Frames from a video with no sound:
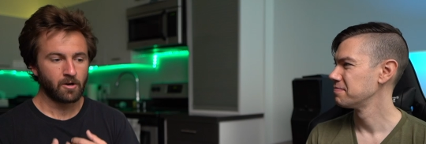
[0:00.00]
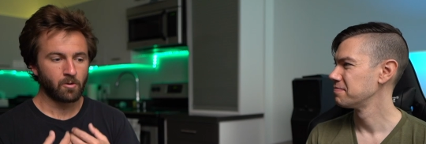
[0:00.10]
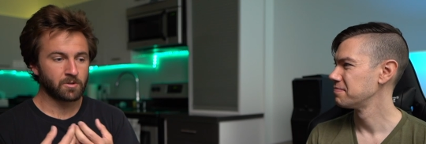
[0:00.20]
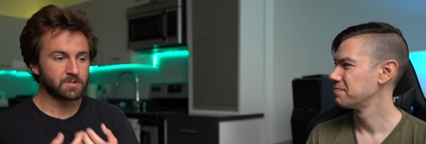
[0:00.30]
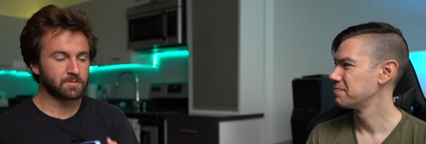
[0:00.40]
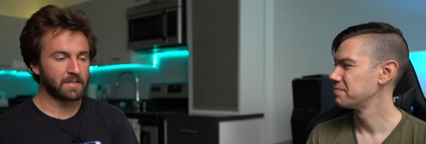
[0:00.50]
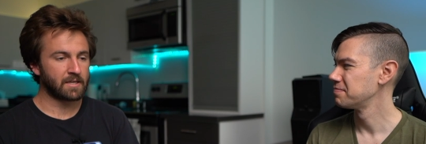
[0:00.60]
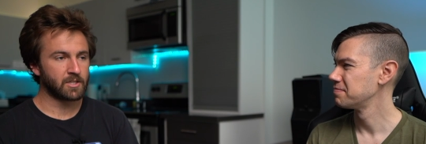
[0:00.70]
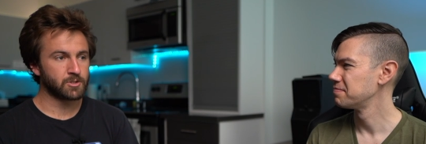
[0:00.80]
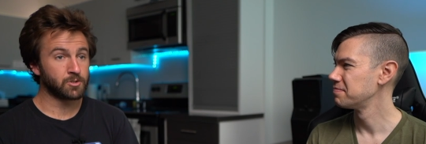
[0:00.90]
Speaker 1: or is it
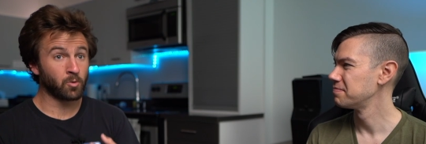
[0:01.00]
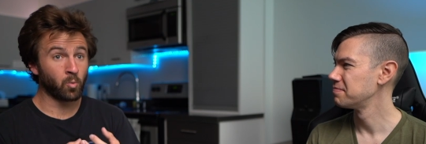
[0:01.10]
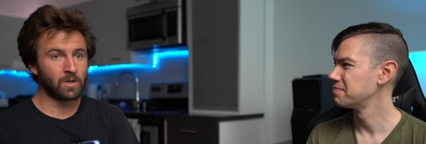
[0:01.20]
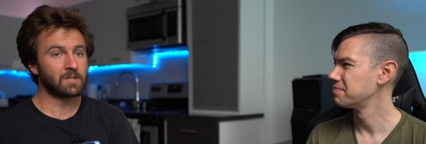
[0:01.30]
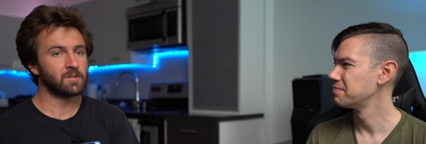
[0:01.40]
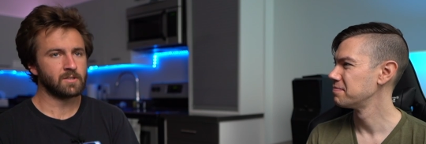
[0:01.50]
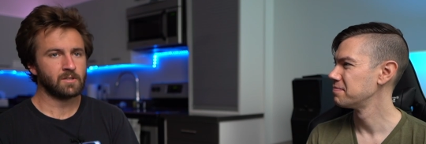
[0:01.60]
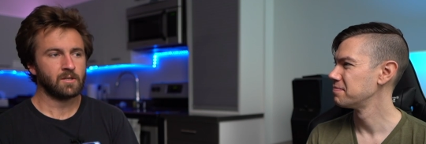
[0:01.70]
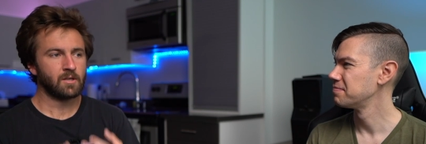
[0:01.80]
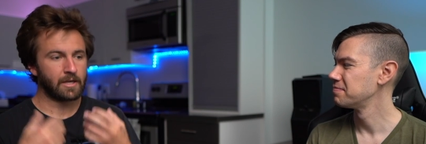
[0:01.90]
because your will
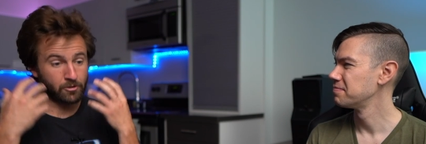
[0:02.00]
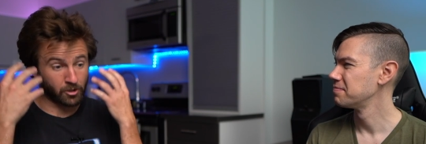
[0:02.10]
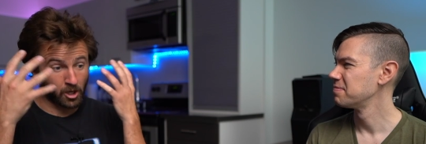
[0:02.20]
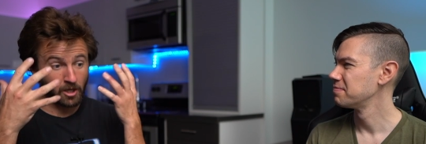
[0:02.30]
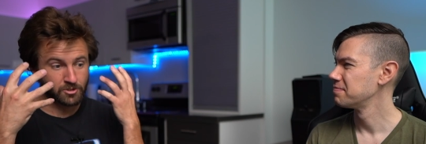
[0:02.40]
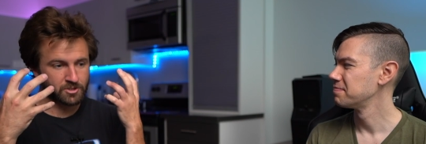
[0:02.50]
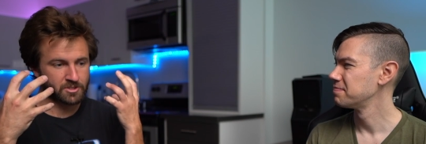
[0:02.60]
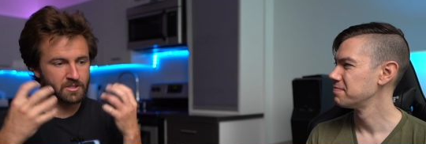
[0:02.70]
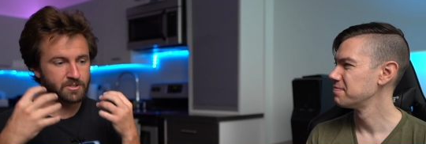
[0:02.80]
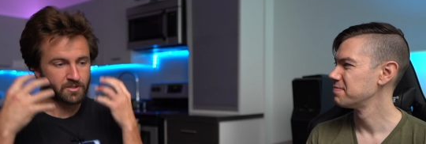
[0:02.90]
and your
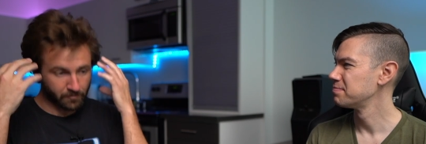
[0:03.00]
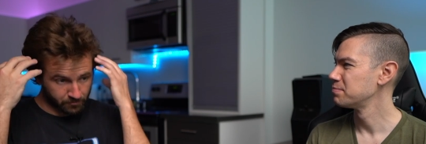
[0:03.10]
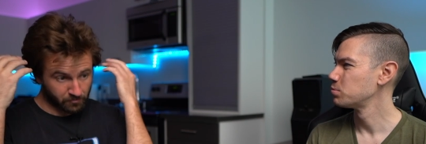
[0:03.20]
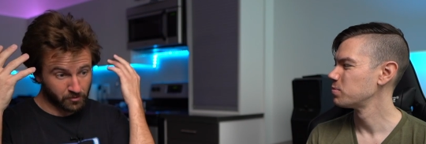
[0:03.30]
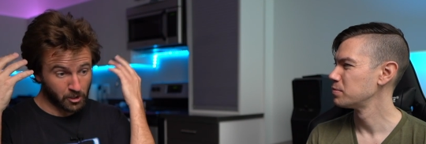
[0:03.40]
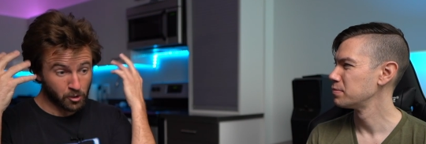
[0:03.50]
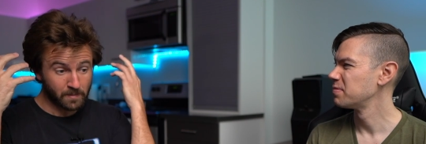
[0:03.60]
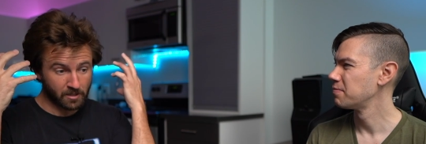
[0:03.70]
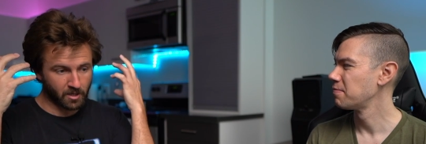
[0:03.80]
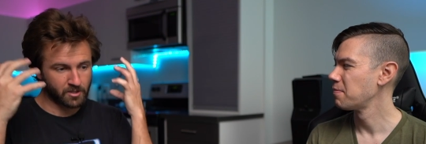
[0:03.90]
consciousness of, of, the
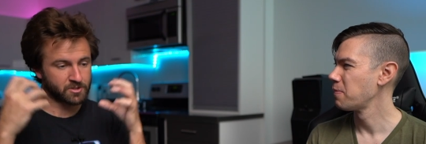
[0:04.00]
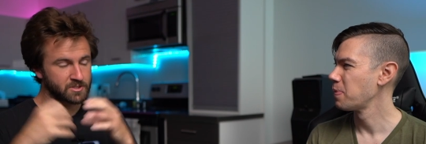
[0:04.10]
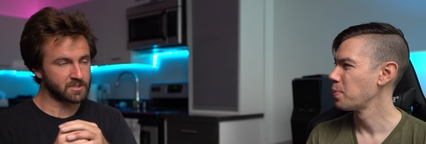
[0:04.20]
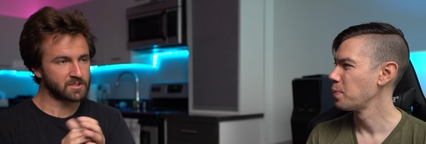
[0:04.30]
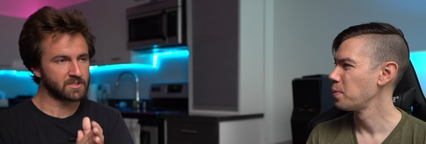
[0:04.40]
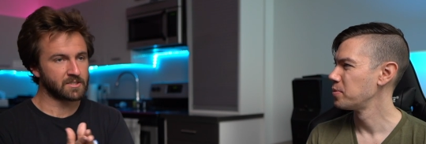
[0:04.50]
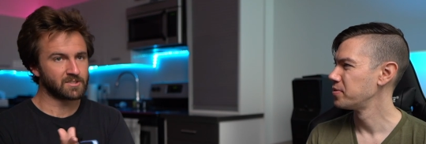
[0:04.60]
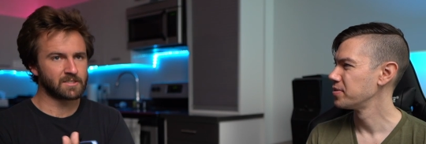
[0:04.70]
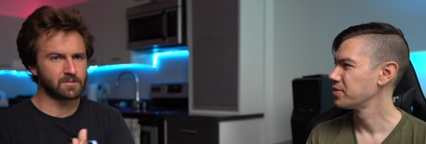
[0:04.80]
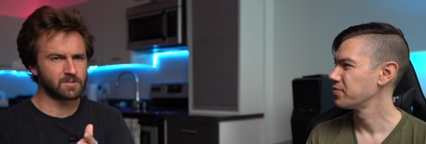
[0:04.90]
human consciousness
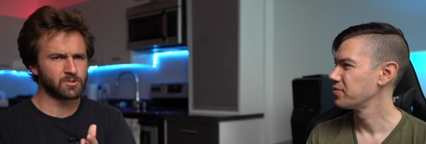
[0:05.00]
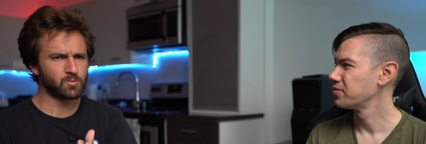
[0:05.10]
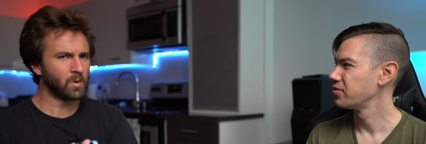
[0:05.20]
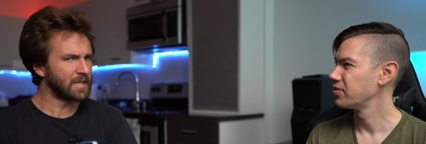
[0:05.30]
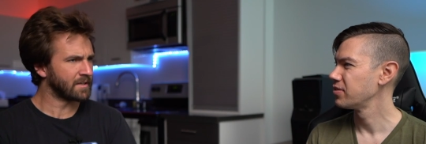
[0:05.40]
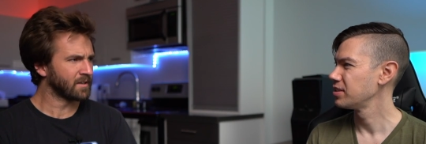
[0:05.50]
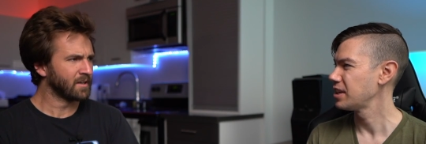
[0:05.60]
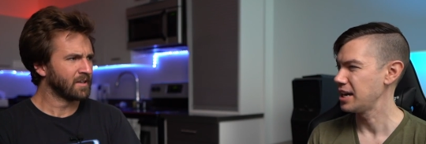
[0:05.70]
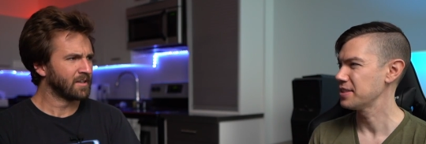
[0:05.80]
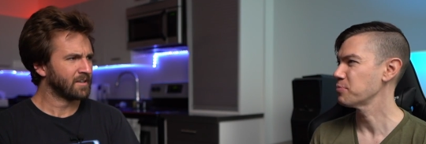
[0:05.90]
sense is is weak.
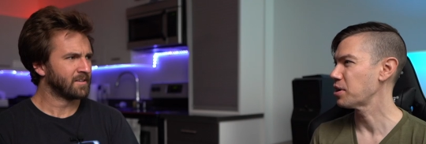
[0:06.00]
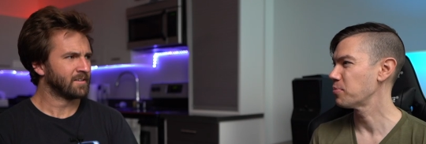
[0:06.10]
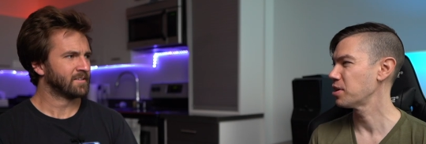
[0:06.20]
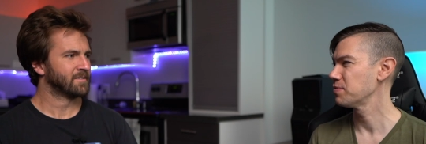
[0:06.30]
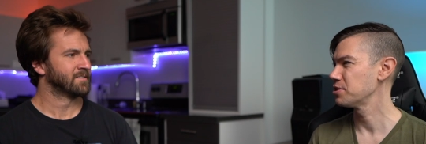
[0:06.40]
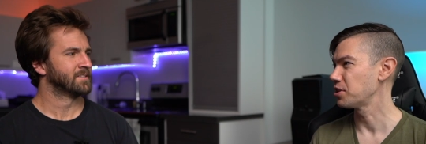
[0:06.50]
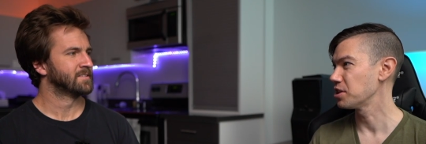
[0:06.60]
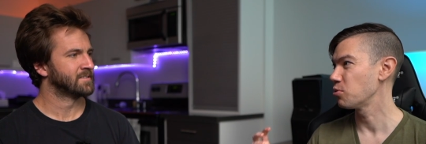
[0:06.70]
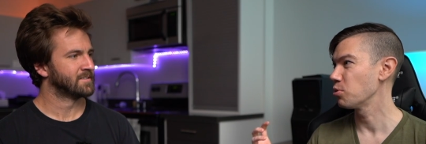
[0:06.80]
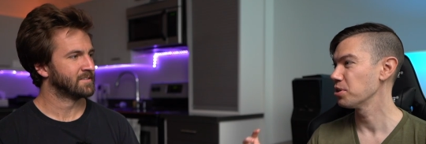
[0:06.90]
Speaker 2: Yeah, I think part part of it is are
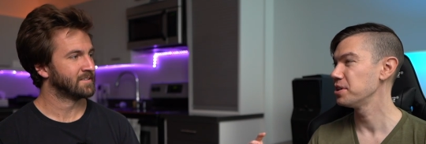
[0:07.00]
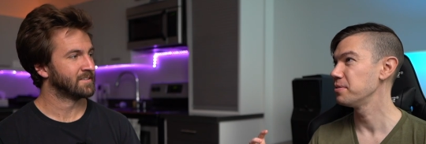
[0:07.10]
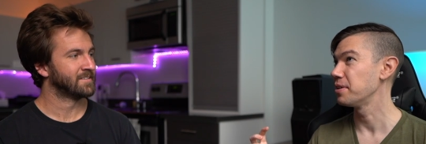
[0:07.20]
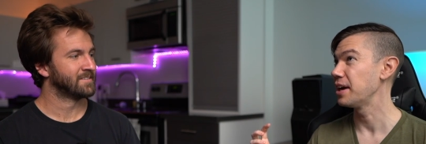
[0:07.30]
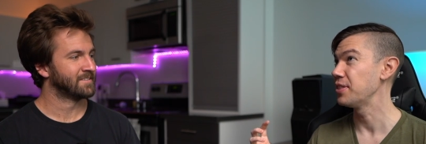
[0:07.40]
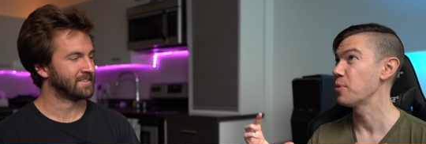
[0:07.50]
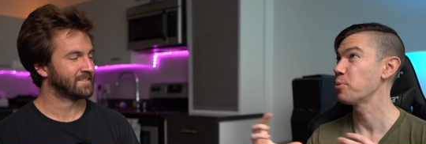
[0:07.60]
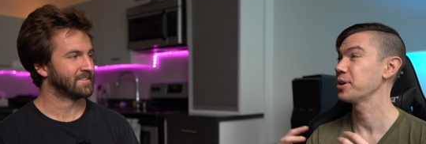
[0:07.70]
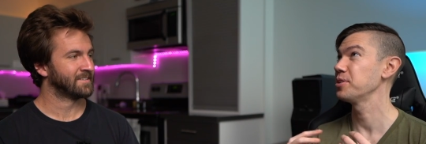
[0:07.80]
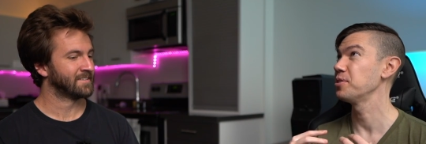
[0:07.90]
you really at that
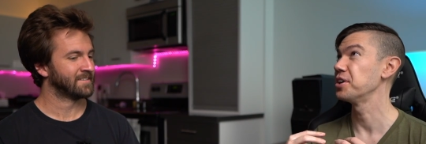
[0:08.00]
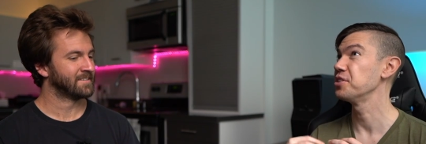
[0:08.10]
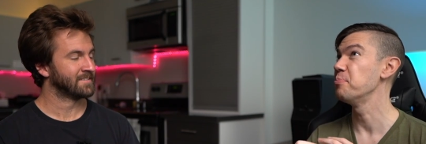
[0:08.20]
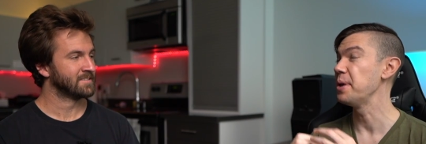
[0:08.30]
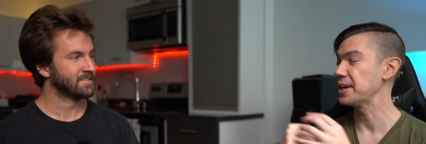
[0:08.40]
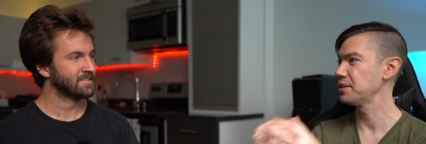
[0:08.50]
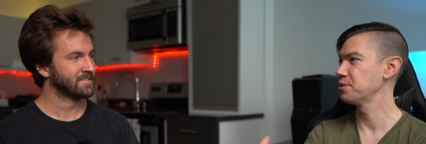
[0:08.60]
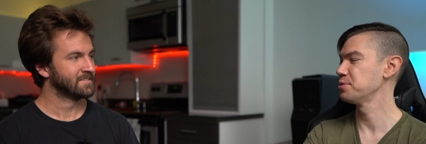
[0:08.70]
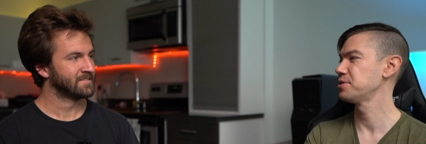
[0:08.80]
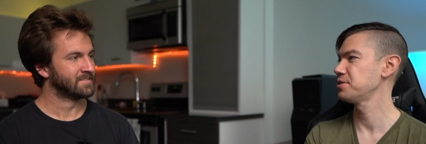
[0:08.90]
point are you are you making
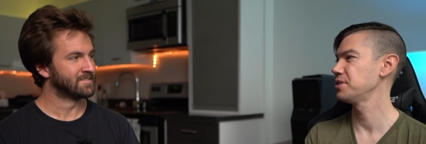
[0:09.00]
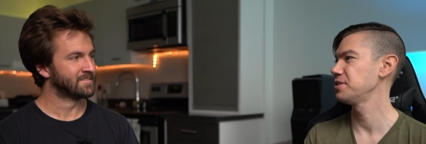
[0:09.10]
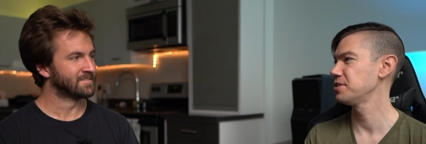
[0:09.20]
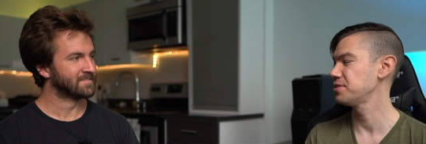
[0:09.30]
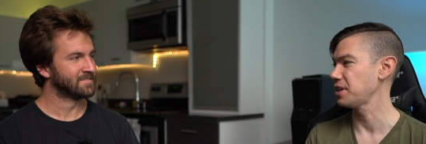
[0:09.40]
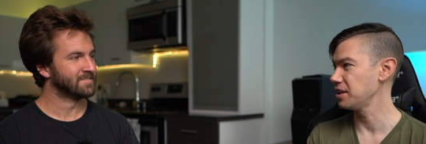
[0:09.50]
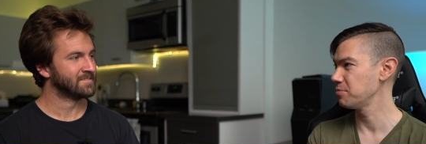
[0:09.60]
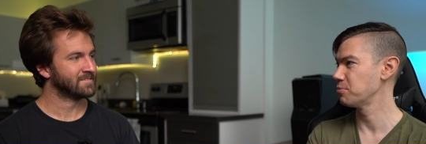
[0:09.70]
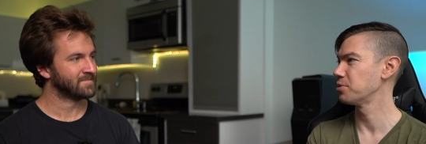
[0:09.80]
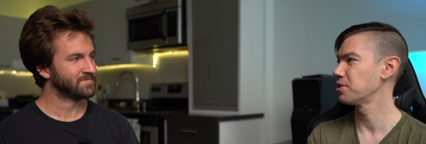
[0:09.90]
those decisions
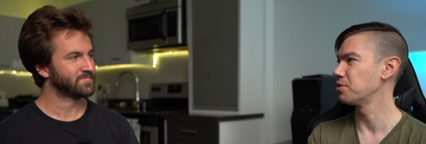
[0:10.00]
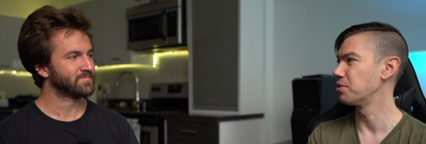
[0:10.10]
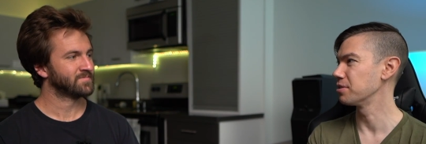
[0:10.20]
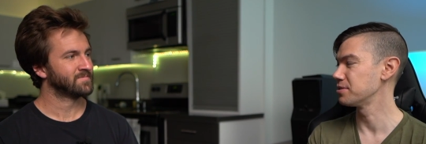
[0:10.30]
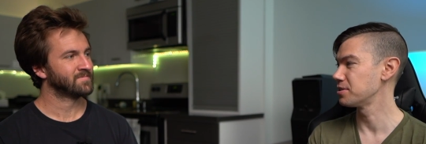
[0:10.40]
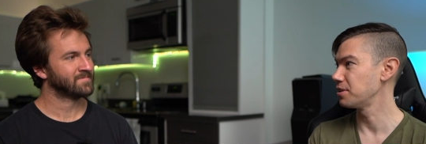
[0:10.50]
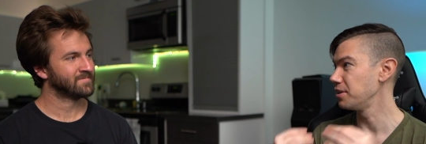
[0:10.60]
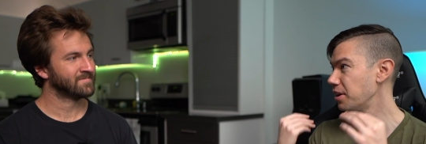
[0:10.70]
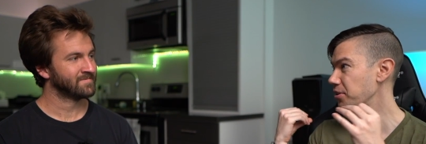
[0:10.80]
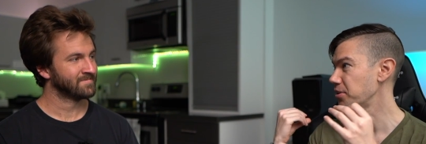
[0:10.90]
anymore or is there
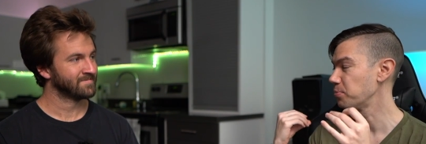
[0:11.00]
another